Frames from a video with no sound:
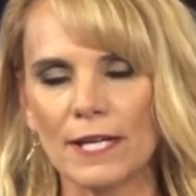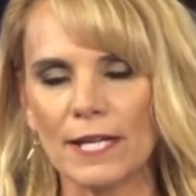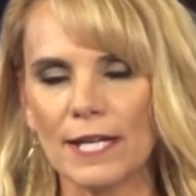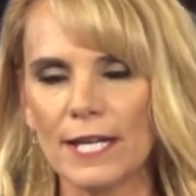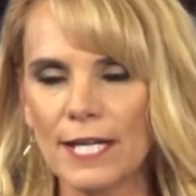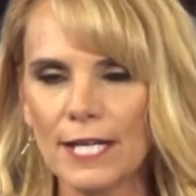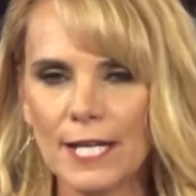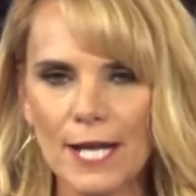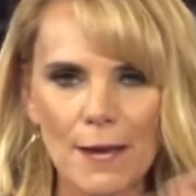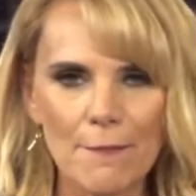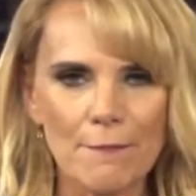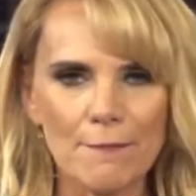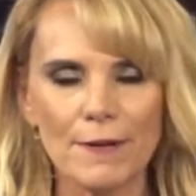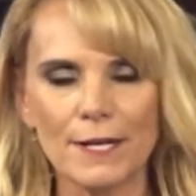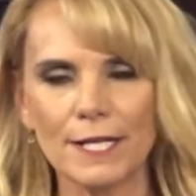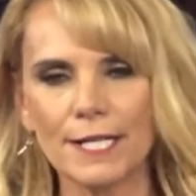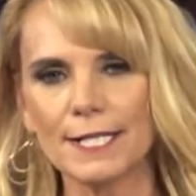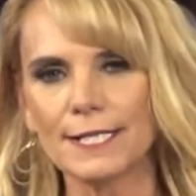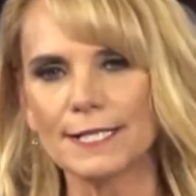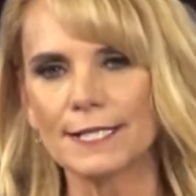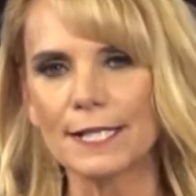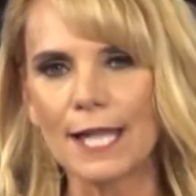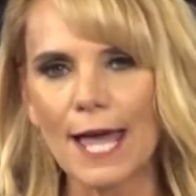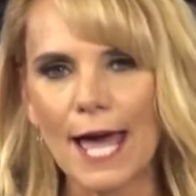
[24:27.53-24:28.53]
get up in
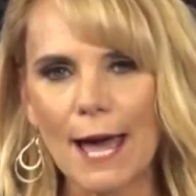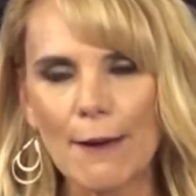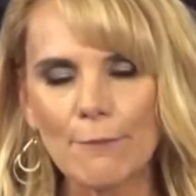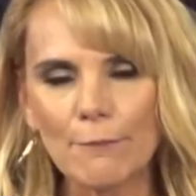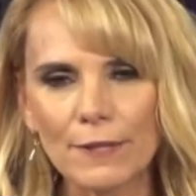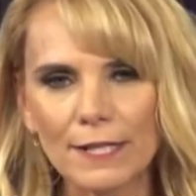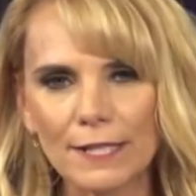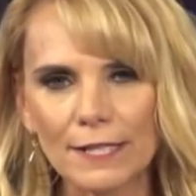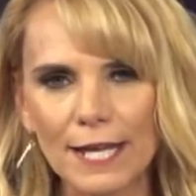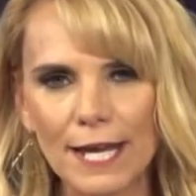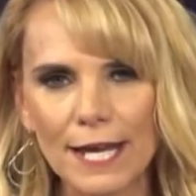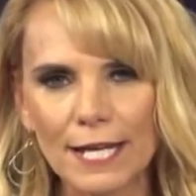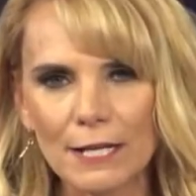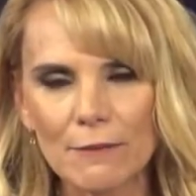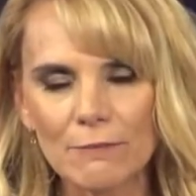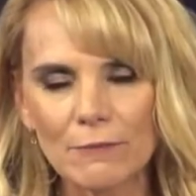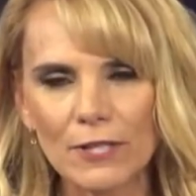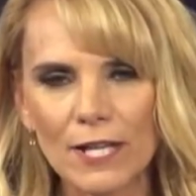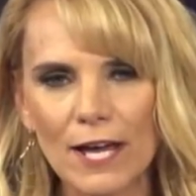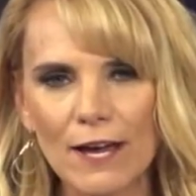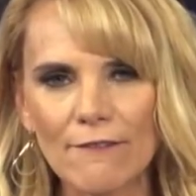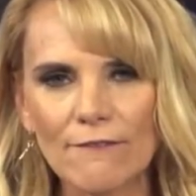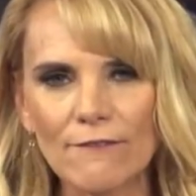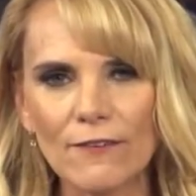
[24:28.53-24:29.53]
His lap and let
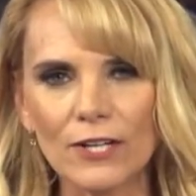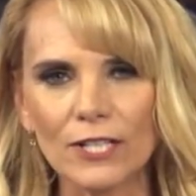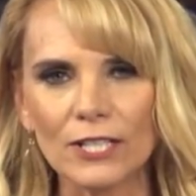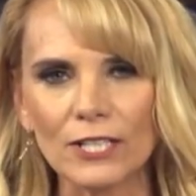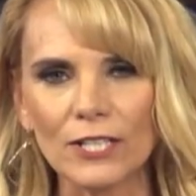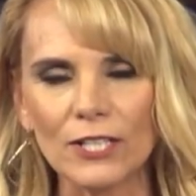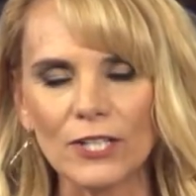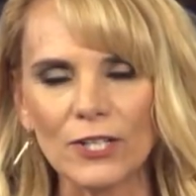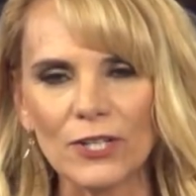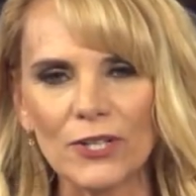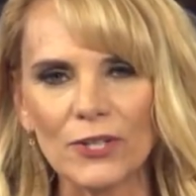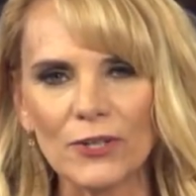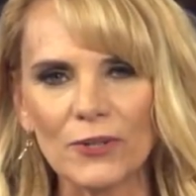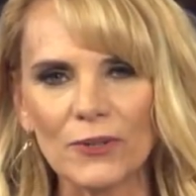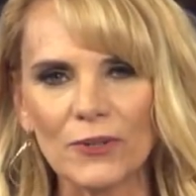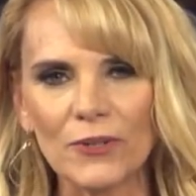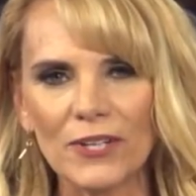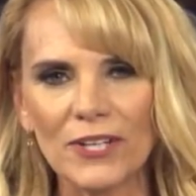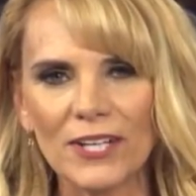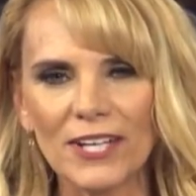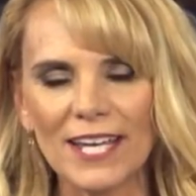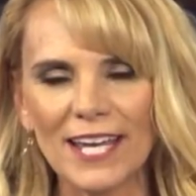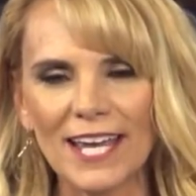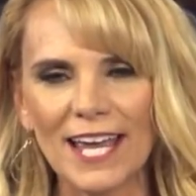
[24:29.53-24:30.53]
Him love on you
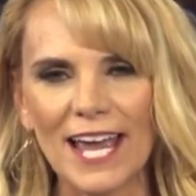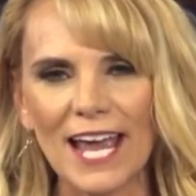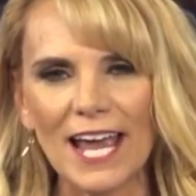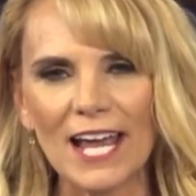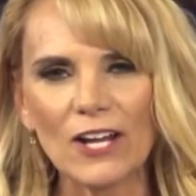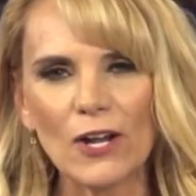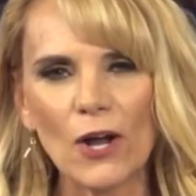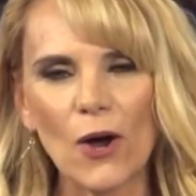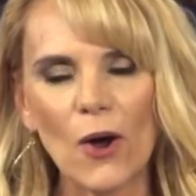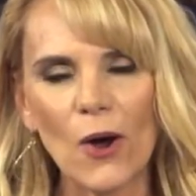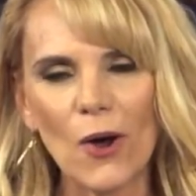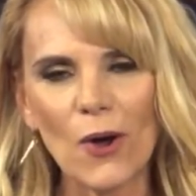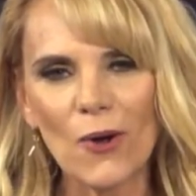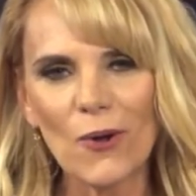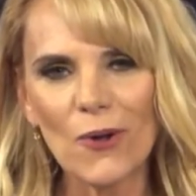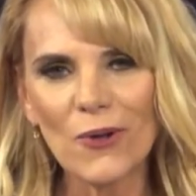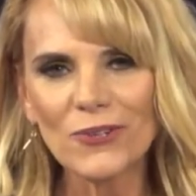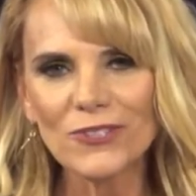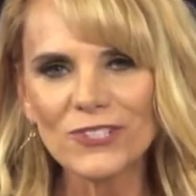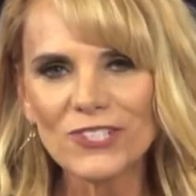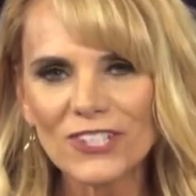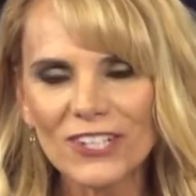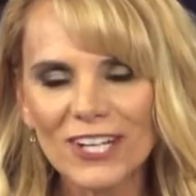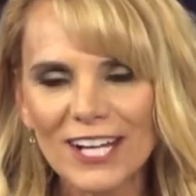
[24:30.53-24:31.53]
and
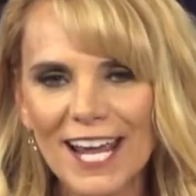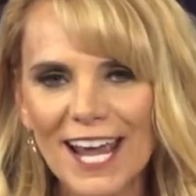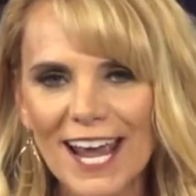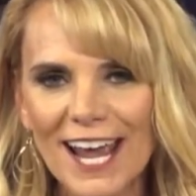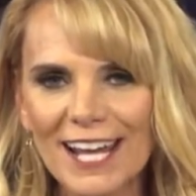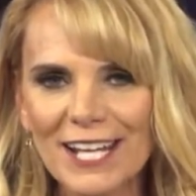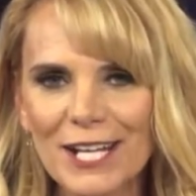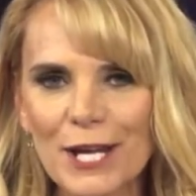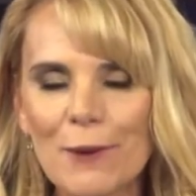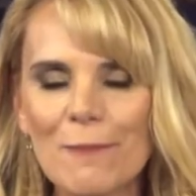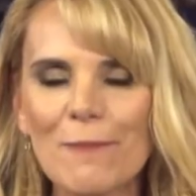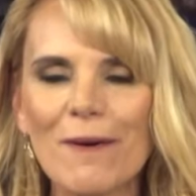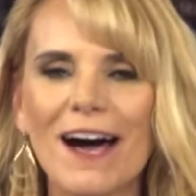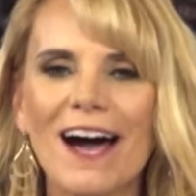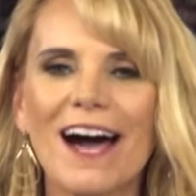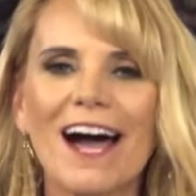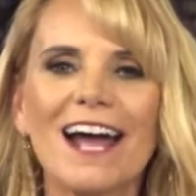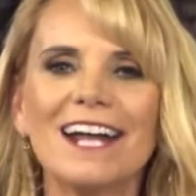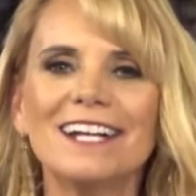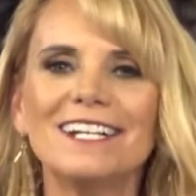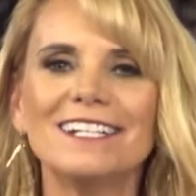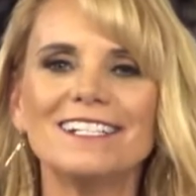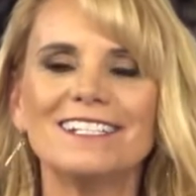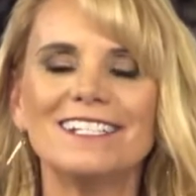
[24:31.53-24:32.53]
hold your head up
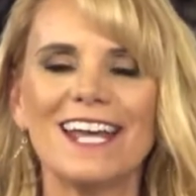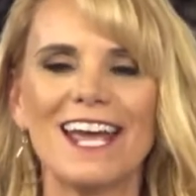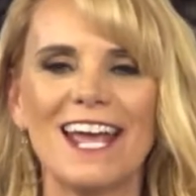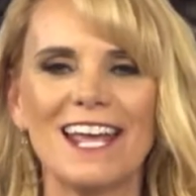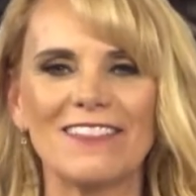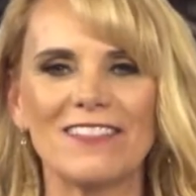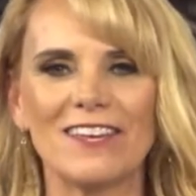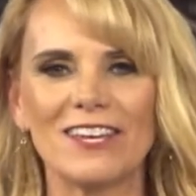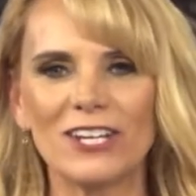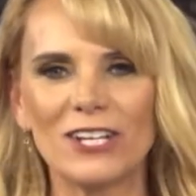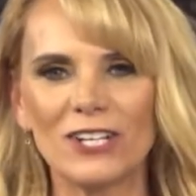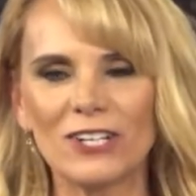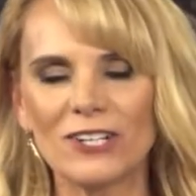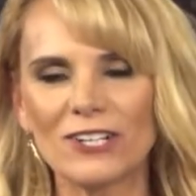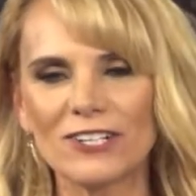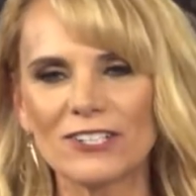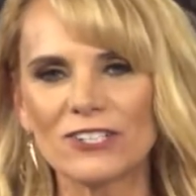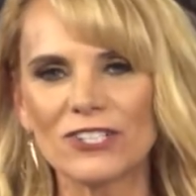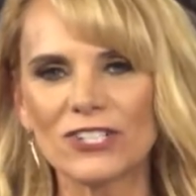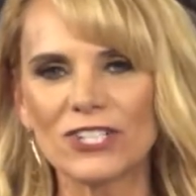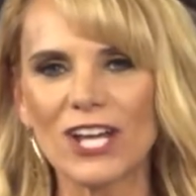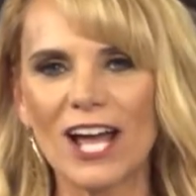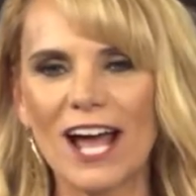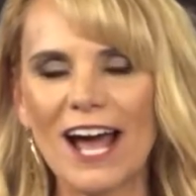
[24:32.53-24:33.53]
high today that you're
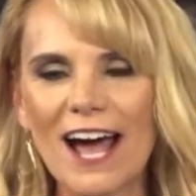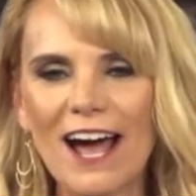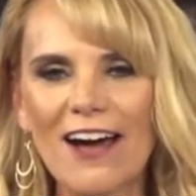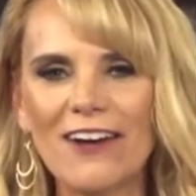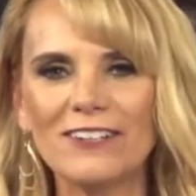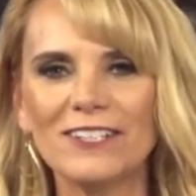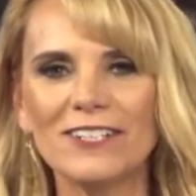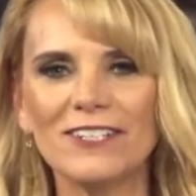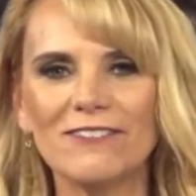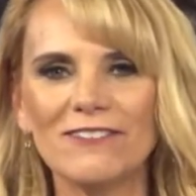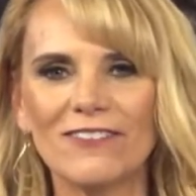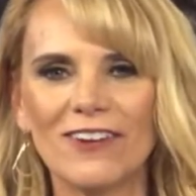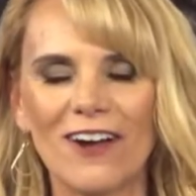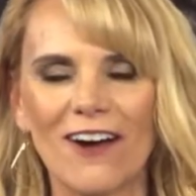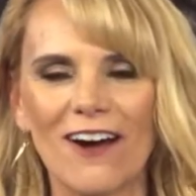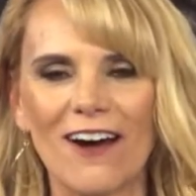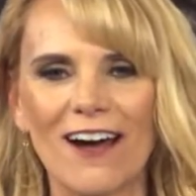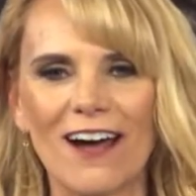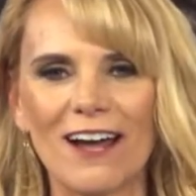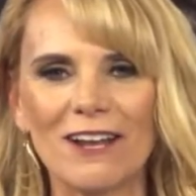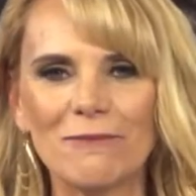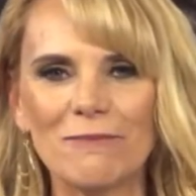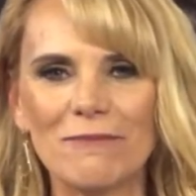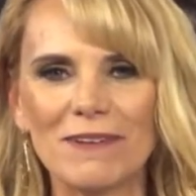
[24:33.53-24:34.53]
a child of
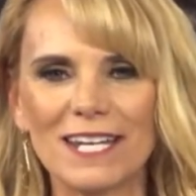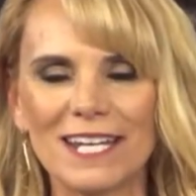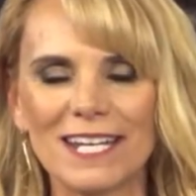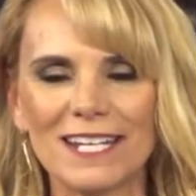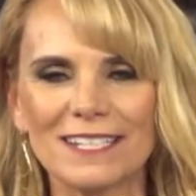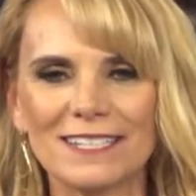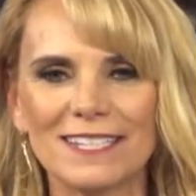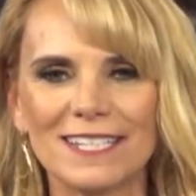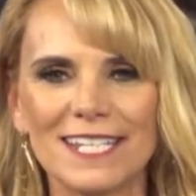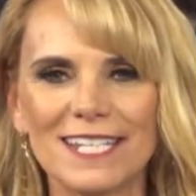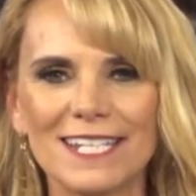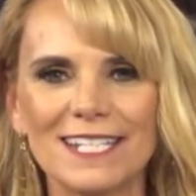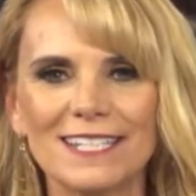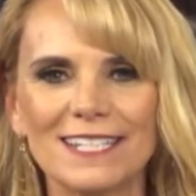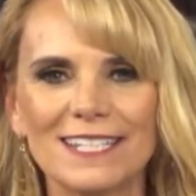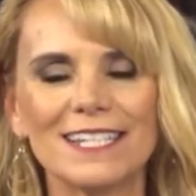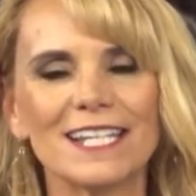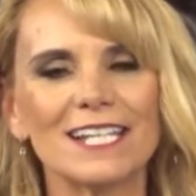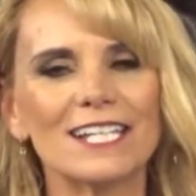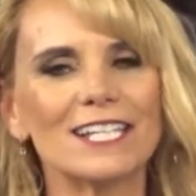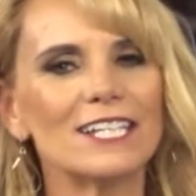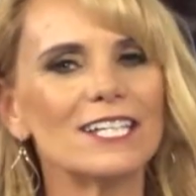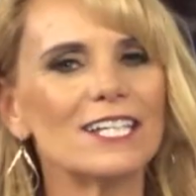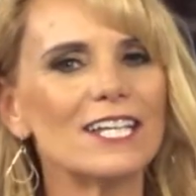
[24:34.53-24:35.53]
God because He's
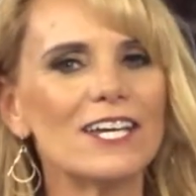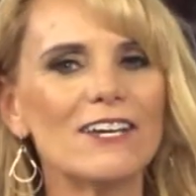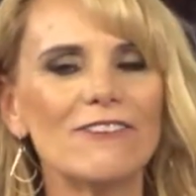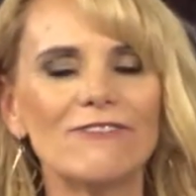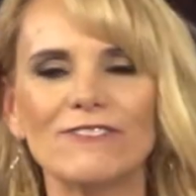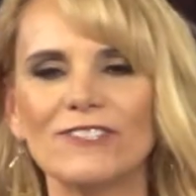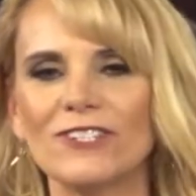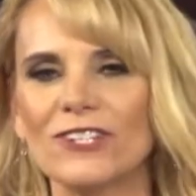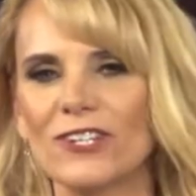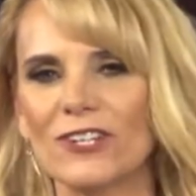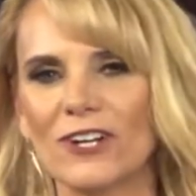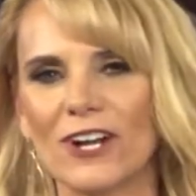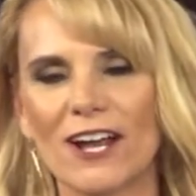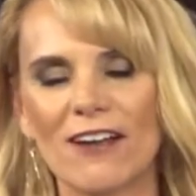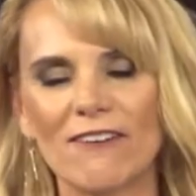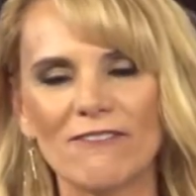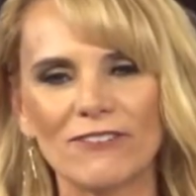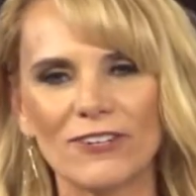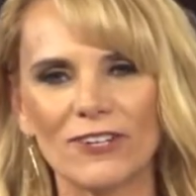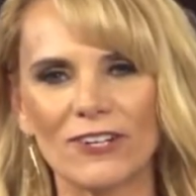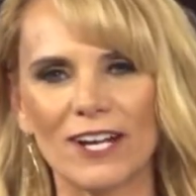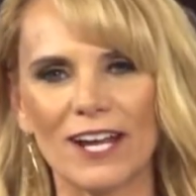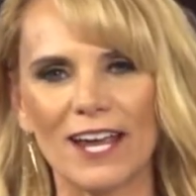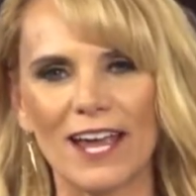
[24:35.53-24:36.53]
the lifter of
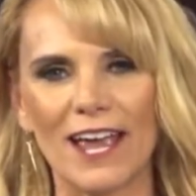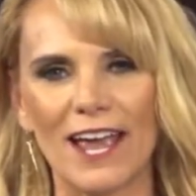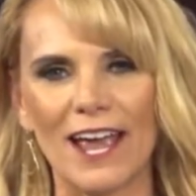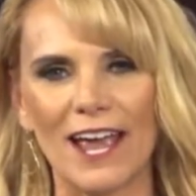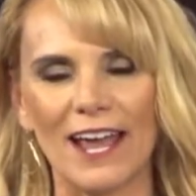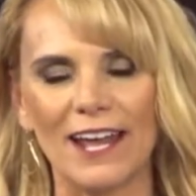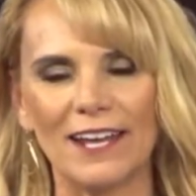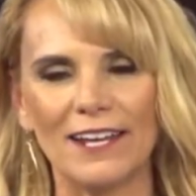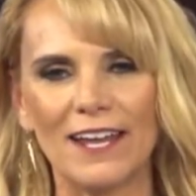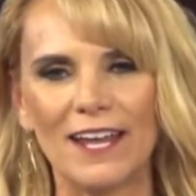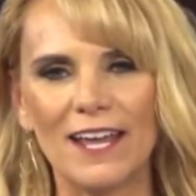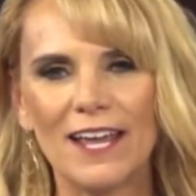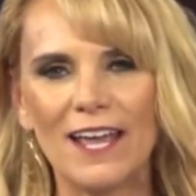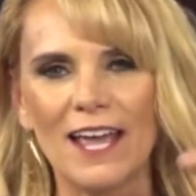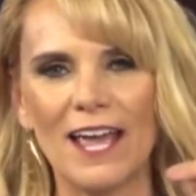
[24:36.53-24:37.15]
your head.